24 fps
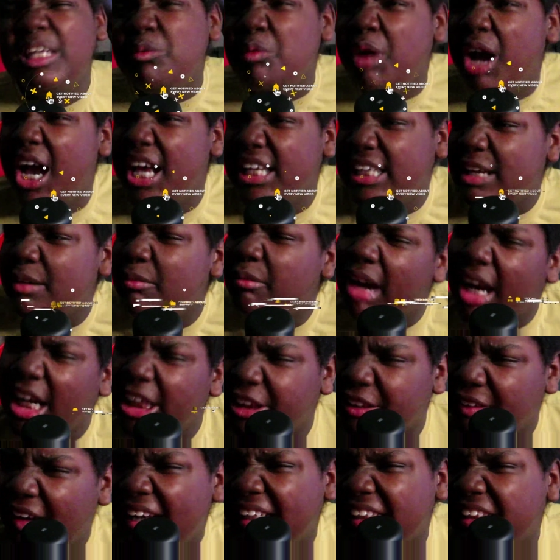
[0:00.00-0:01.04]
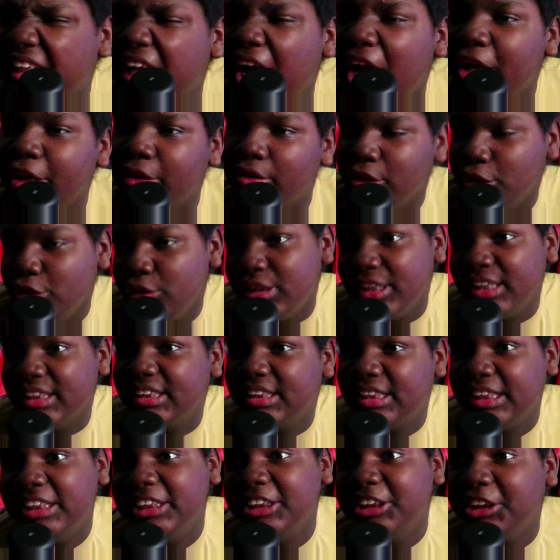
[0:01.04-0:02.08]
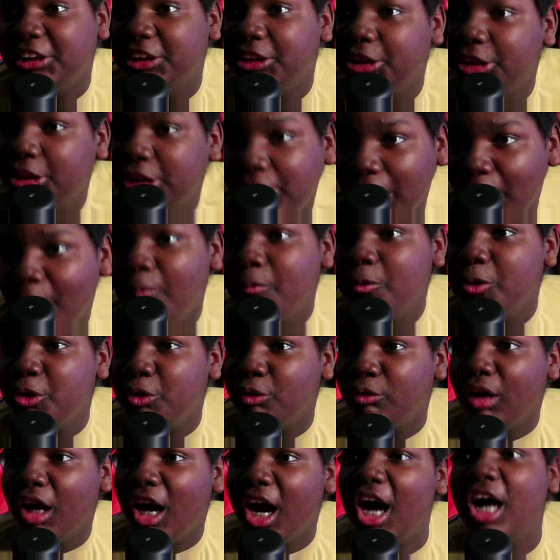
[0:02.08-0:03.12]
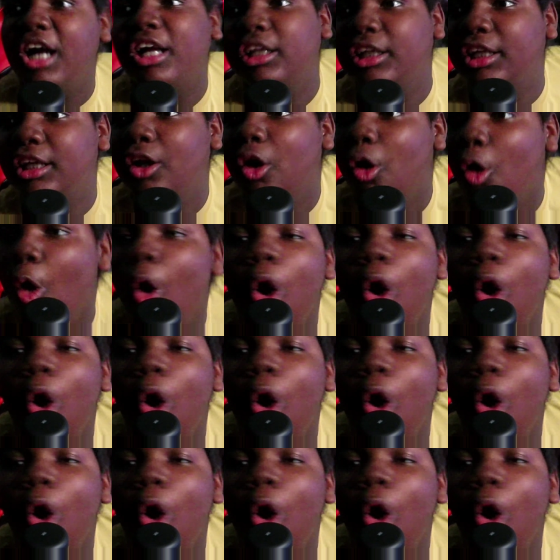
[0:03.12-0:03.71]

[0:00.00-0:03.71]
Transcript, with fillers: it was, it was you. I saw you. You didn't see shh, you ugly.